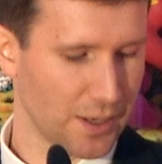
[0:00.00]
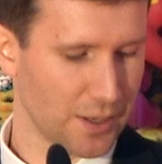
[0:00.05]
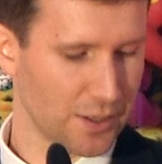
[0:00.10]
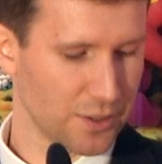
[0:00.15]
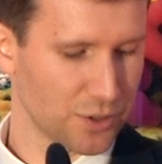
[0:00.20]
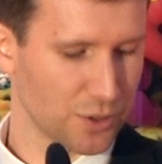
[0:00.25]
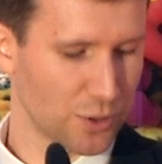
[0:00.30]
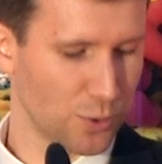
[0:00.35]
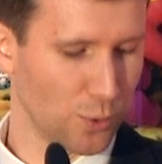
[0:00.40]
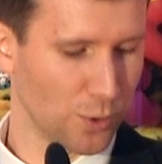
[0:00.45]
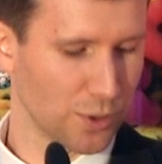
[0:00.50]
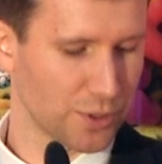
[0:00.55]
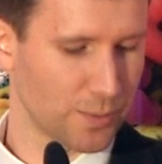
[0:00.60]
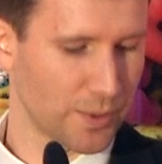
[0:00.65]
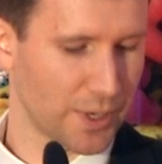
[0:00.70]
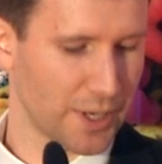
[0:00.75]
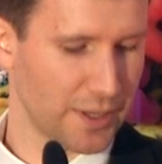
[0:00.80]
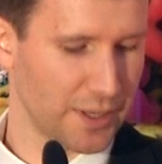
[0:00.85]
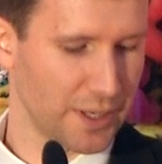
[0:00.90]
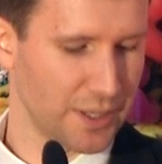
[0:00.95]
Schools
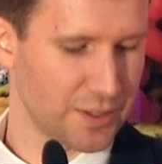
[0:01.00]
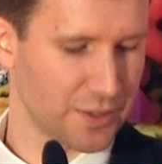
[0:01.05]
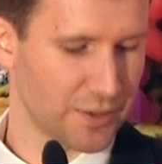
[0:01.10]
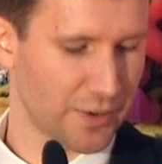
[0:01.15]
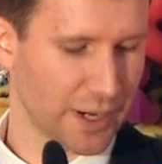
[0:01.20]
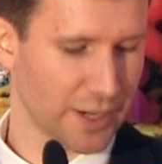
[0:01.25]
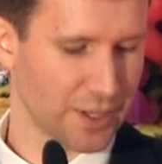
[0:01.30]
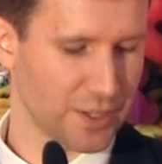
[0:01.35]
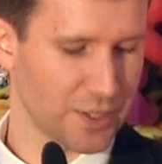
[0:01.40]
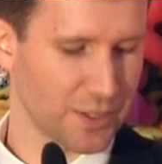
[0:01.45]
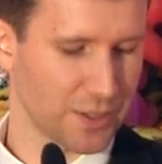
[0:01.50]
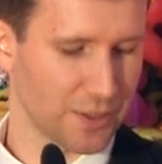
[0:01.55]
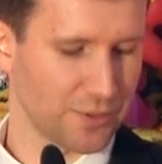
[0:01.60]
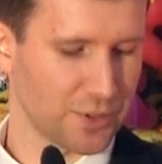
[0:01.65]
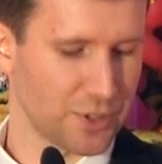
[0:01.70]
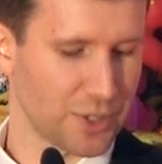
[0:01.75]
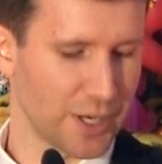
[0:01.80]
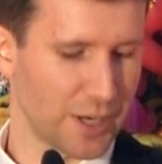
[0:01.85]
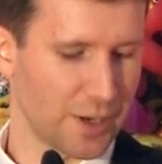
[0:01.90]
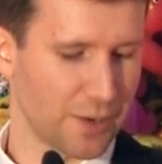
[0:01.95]
where the interaction of
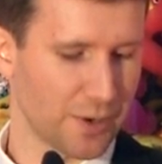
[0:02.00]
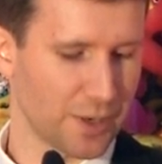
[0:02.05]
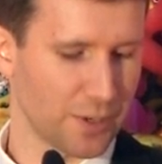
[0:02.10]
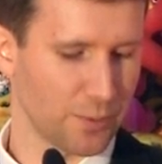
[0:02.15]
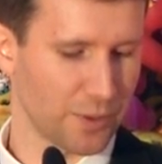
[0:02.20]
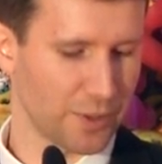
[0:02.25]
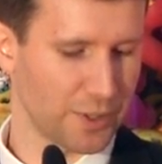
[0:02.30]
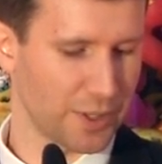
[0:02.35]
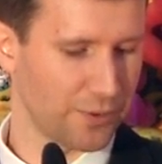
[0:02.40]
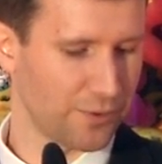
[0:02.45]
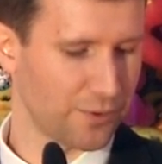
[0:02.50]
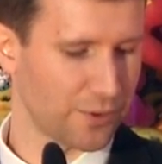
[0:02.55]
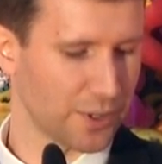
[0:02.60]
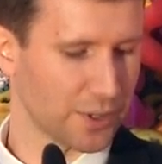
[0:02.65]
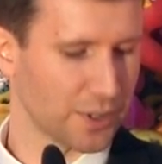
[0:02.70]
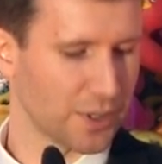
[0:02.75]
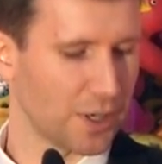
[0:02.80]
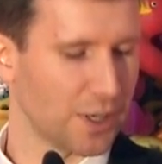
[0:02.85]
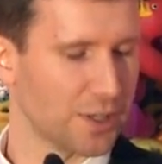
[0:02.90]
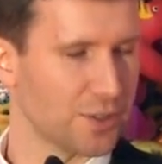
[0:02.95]
children with
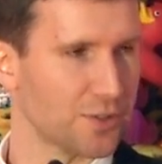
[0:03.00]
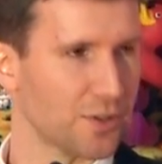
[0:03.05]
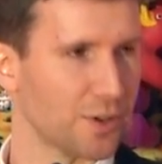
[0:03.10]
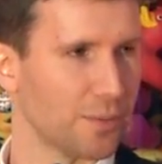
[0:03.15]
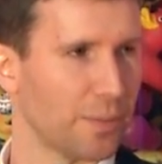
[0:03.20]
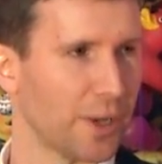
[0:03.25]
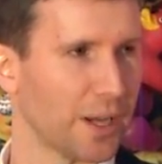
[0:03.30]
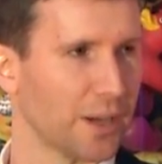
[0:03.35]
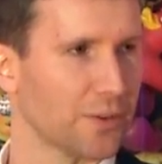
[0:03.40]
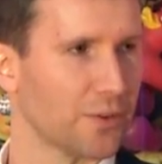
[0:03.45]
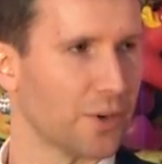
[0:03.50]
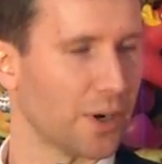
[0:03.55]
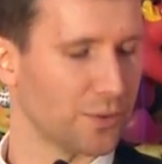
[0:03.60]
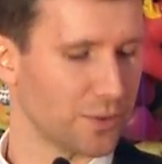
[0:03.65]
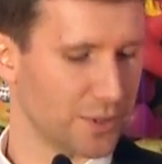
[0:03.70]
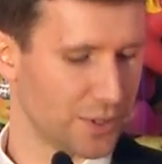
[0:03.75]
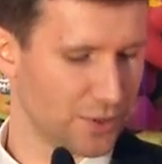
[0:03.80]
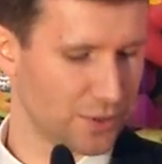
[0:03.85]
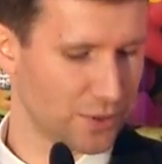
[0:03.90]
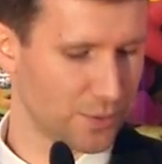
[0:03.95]
different cultural
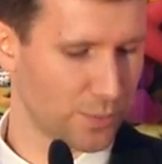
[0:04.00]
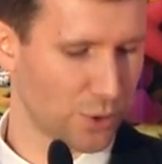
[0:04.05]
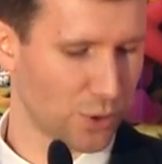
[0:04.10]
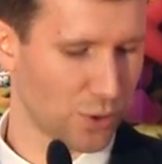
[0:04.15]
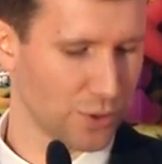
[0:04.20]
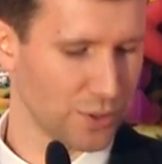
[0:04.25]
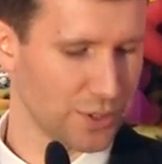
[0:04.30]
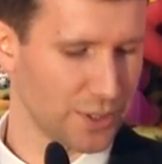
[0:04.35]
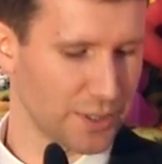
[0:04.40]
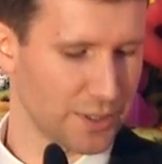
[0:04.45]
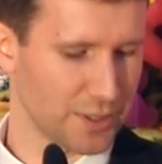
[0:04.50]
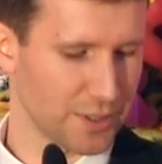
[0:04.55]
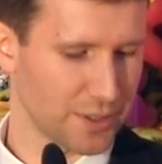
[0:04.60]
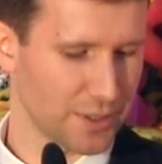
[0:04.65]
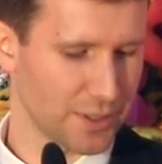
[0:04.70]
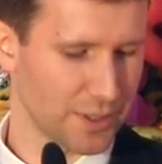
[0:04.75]
backgrounds is supported